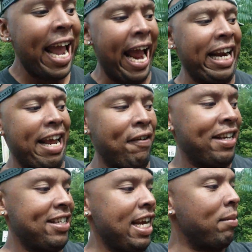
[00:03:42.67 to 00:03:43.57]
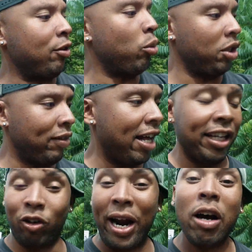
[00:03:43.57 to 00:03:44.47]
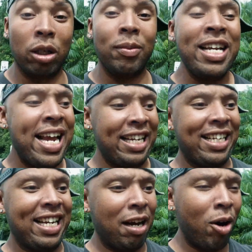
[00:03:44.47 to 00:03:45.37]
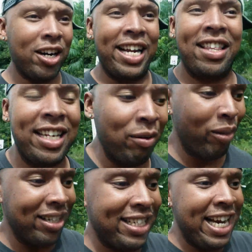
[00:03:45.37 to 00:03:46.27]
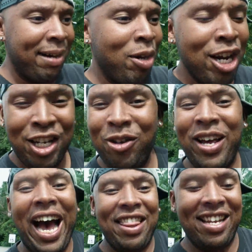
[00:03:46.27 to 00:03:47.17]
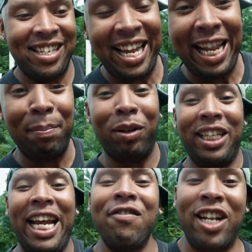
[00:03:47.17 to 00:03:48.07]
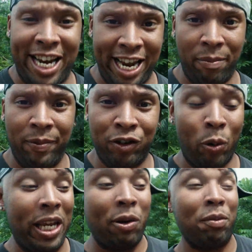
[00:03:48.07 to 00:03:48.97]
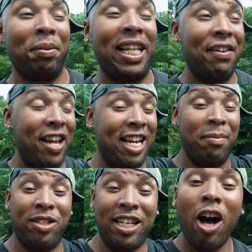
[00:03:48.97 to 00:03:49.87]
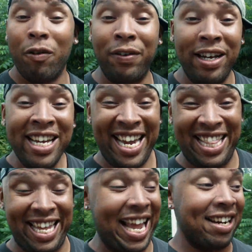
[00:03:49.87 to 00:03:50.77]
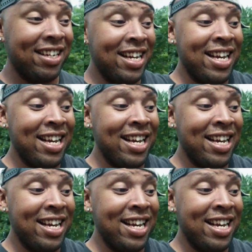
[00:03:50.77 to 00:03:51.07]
And if his teammates wouldn't have rallied around him and said, come on, Anthony, we're a team. You got this. And they believed in him, so he would believe in himself in the end.